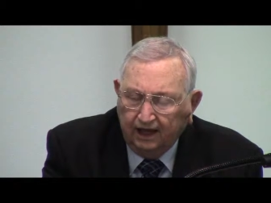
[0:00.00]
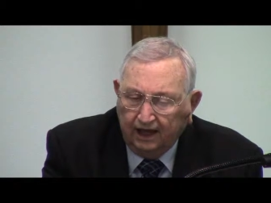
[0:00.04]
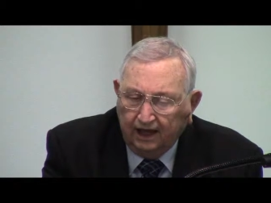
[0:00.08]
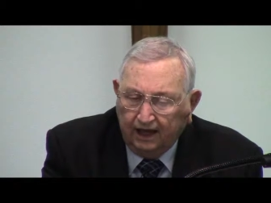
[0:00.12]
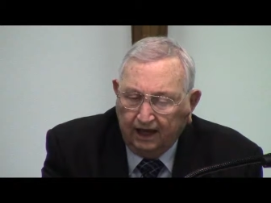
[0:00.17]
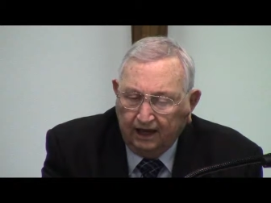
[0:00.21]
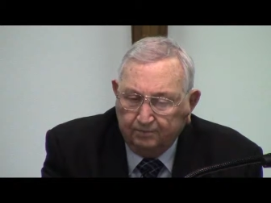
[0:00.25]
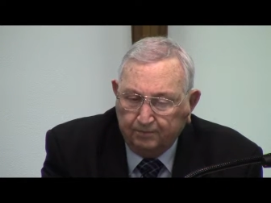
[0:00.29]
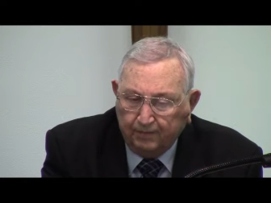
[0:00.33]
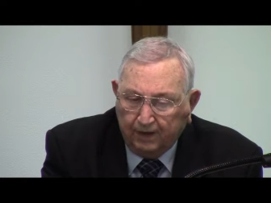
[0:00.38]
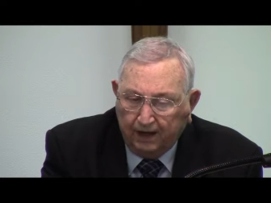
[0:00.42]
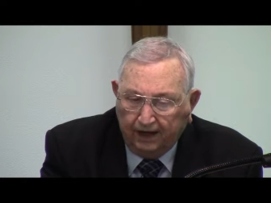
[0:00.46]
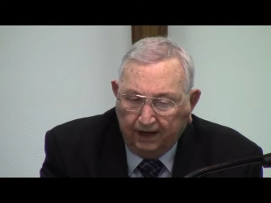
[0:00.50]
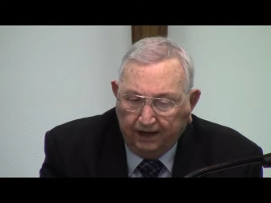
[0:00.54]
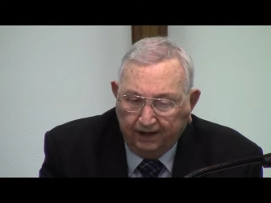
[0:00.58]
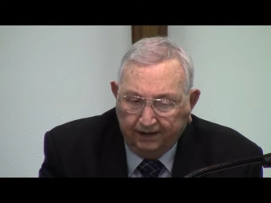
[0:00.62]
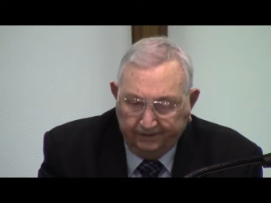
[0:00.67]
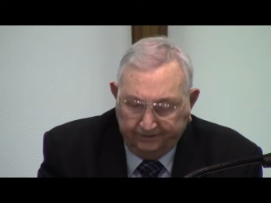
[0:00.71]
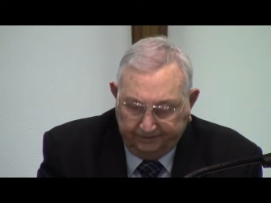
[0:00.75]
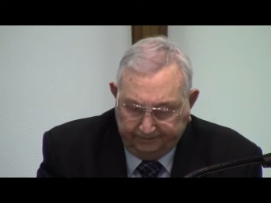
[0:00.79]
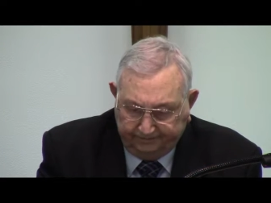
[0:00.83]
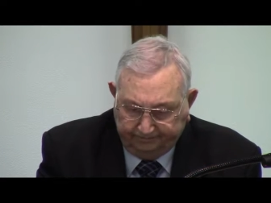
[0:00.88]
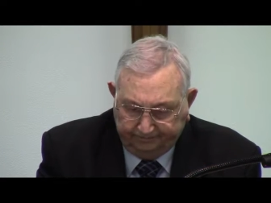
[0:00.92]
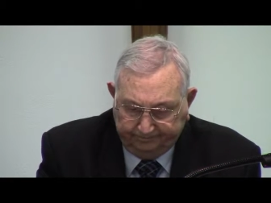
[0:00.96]

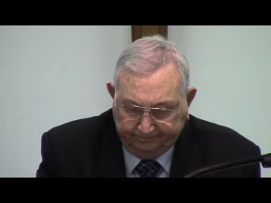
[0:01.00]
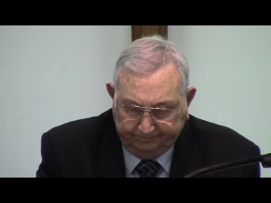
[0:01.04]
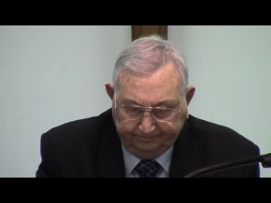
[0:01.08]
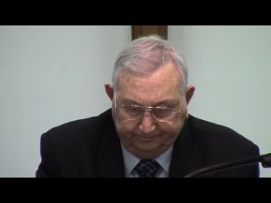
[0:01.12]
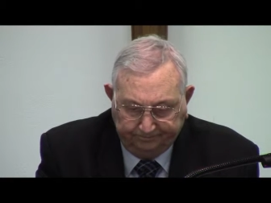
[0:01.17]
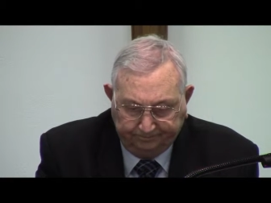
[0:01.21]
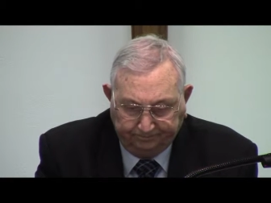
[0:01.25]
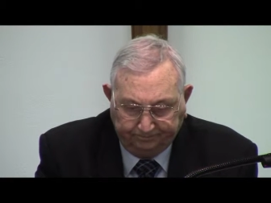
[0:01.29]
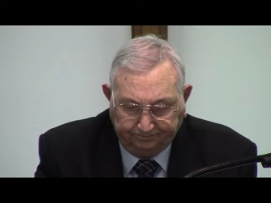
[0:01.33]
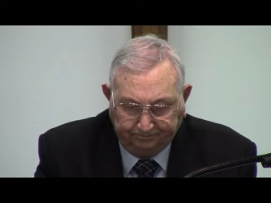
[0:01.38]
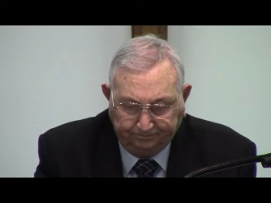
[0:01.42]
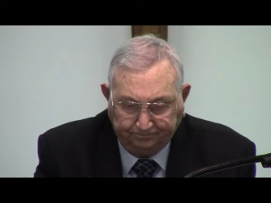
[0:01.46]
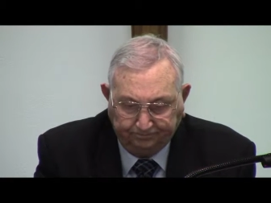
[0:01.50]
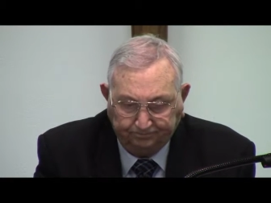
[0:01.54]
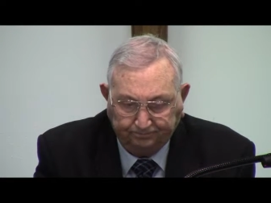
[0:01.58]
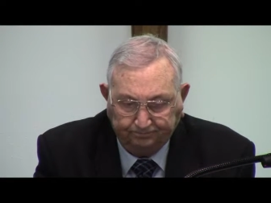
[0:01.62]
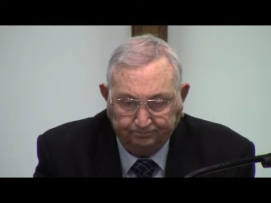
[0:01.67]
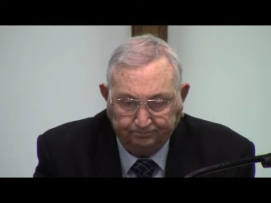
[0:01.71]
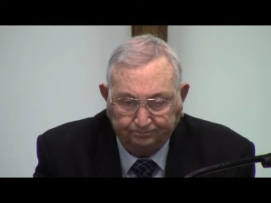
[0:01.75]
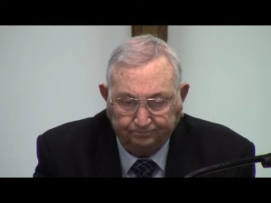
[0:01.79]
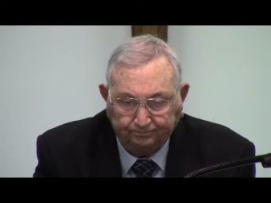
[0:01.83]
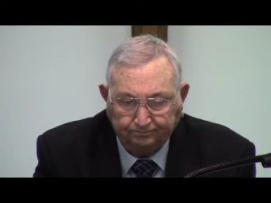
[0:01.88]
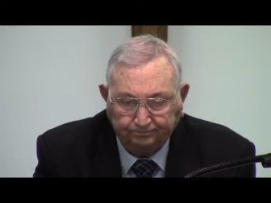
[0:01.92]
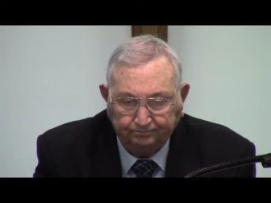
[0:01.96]
Amen.
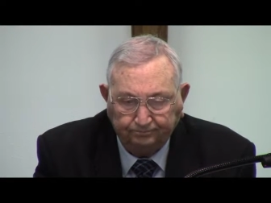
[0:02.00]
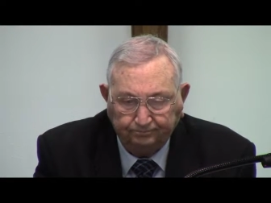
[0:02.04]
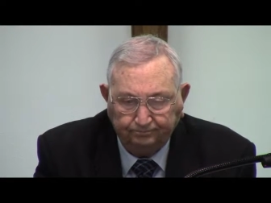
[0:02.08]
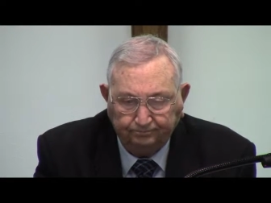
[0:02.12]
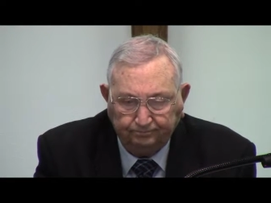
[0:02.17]
Amen.